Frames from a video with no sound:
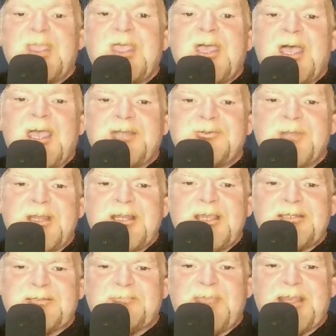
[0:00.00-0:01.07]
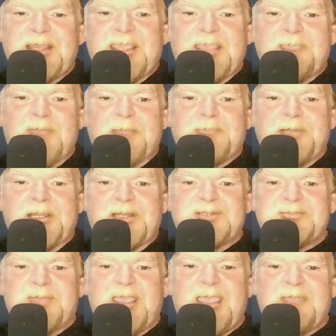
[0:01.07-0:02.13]
I try not to metagame my players
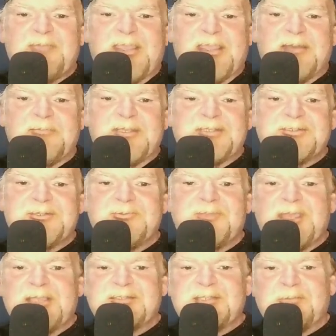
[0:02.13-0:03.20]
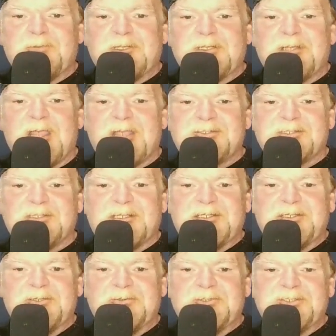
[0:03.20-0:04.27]
by having enemies do things they wouldn't logically
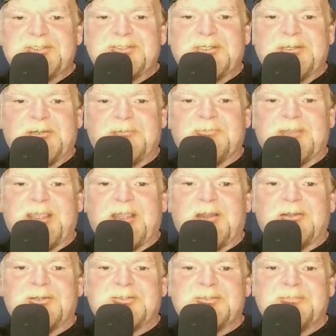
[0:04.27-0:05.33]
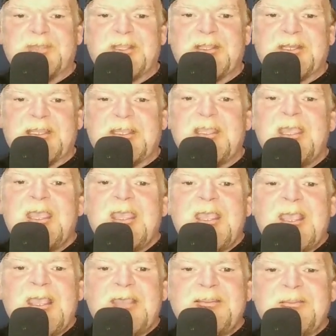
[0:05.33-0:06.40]
do just to nerf a character's ability,
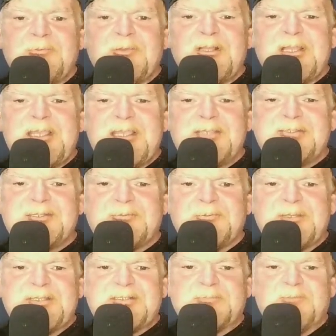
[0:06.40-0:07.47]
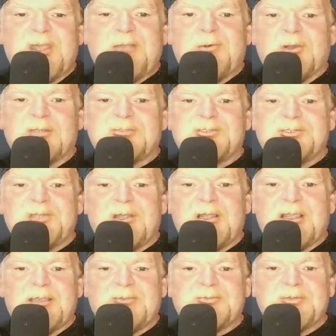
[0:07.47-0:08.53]
and there really isn't a reason why orcs or dark
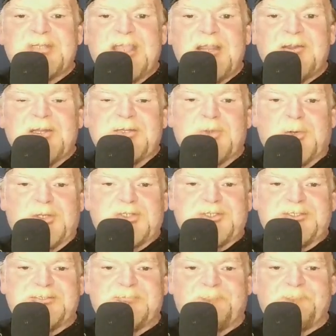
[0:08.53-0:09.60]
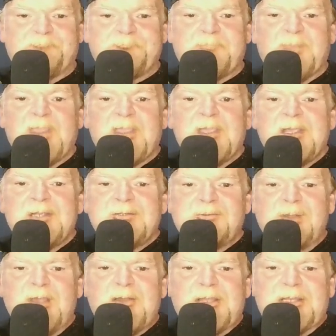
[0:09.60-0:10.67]
elves would carry torches.
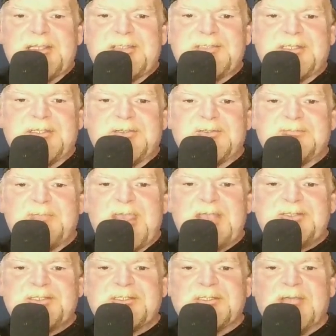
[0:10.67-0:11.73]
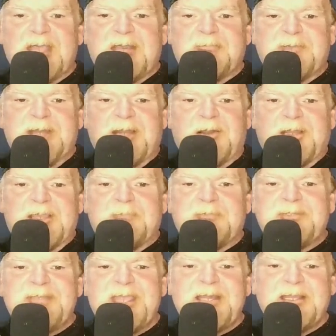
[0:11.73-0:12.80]
Drow at least can use magic to light up an area,
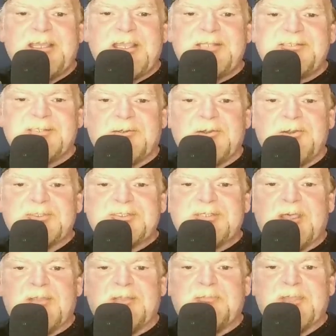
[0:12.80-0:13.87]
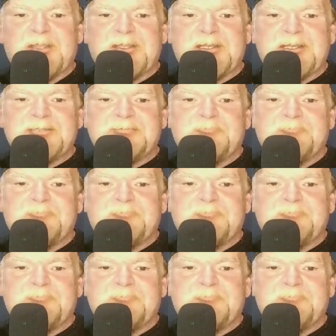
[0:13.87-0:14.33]
but that negates their own stealth abilities.